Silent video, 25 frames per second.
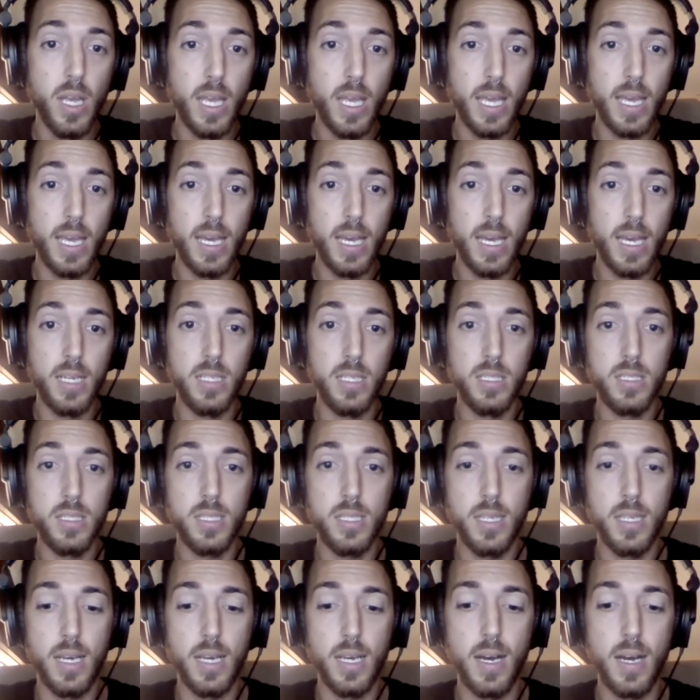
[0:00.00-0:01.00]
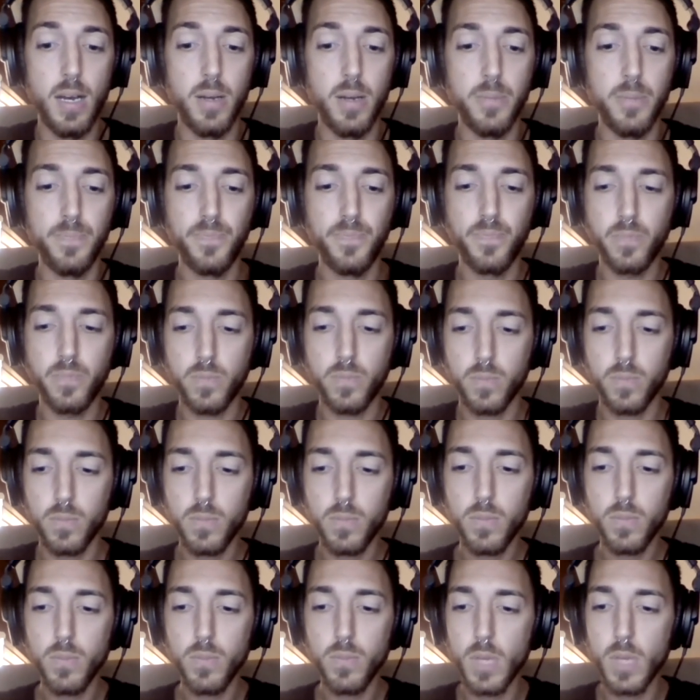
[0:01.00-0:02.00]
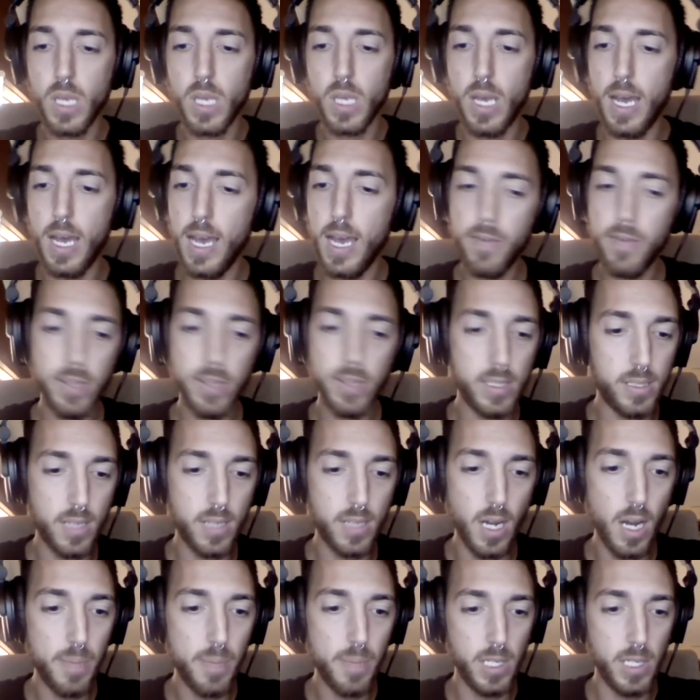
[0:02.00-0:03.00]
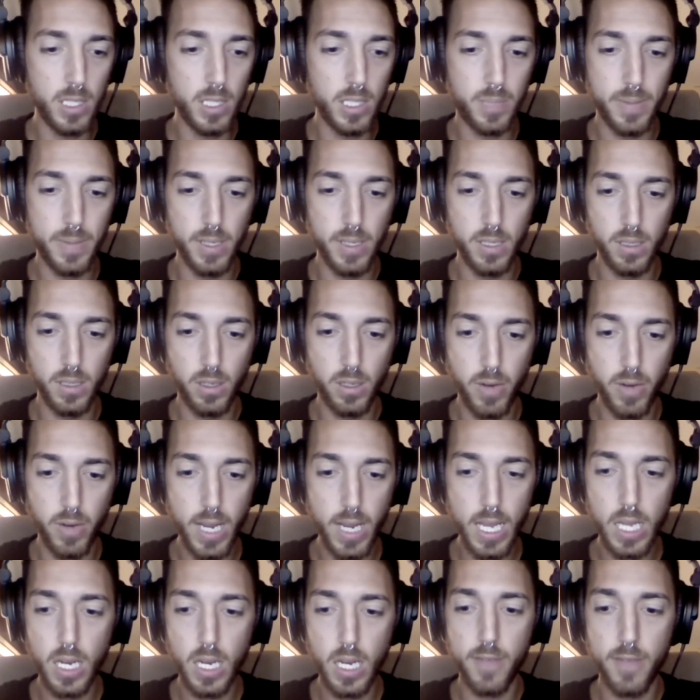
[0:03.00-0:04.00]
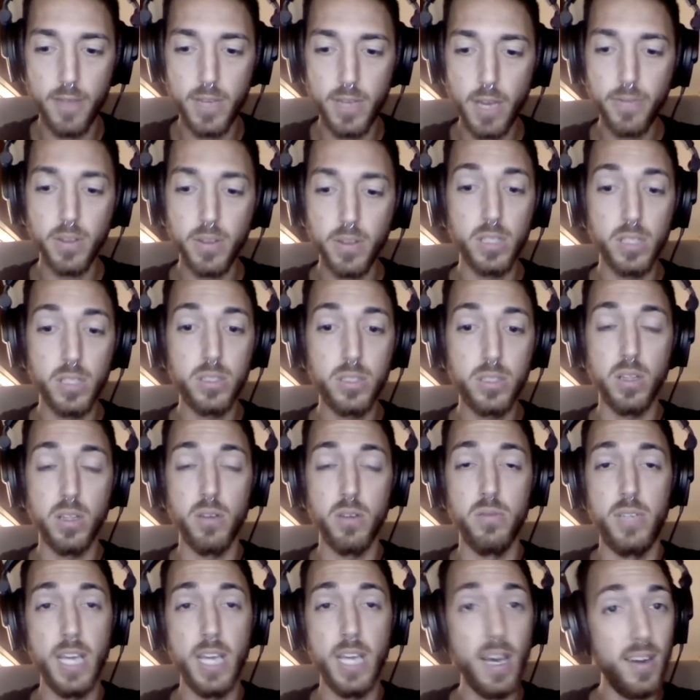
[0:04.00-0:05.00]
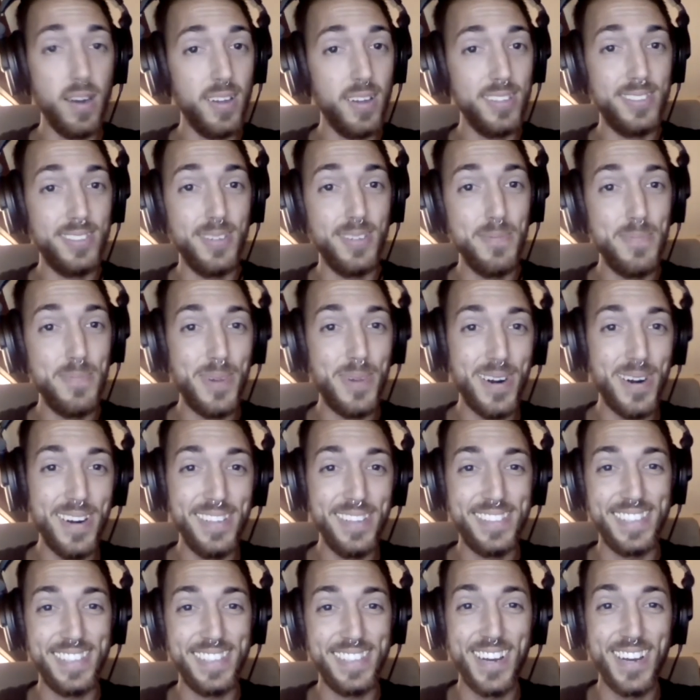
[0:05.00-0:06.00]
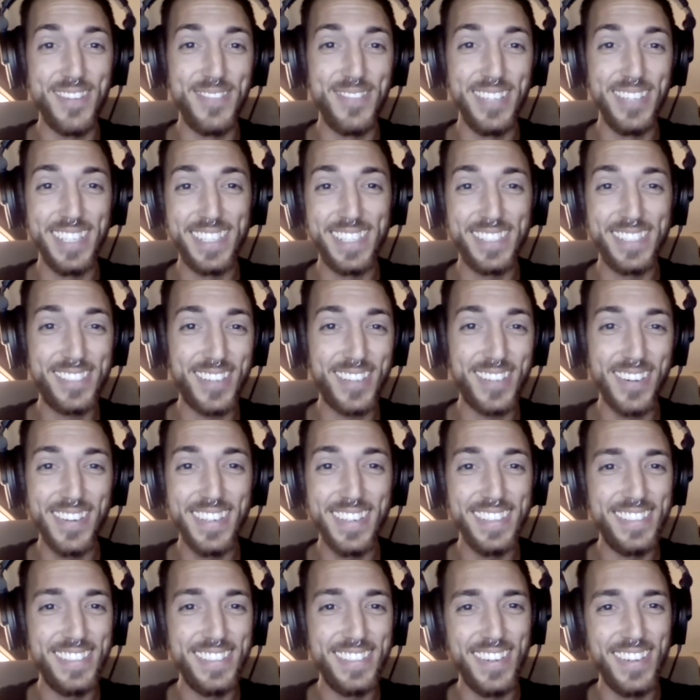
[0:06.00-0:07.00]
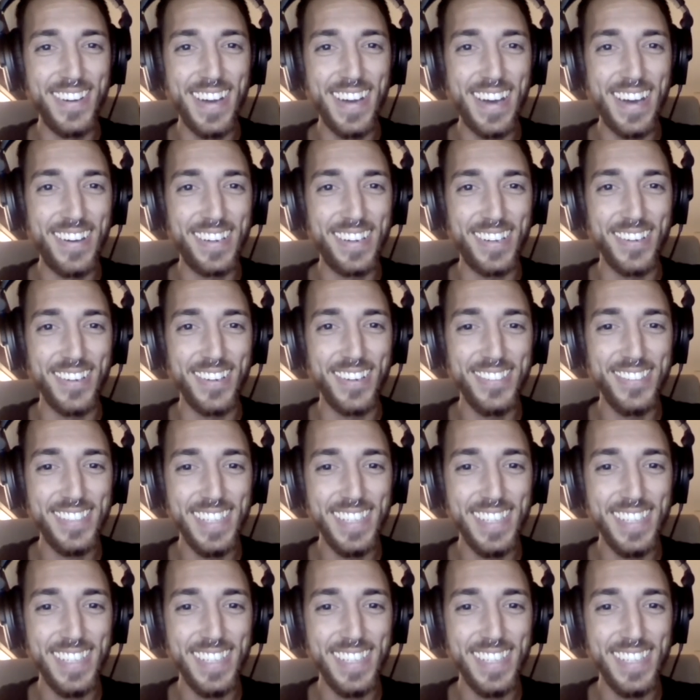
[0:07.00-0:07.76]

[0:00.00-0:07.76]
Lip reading: And I haven't stopped. It's been great. I've definitely slowed down on some parts and gotten really discouraged. You know how it goes.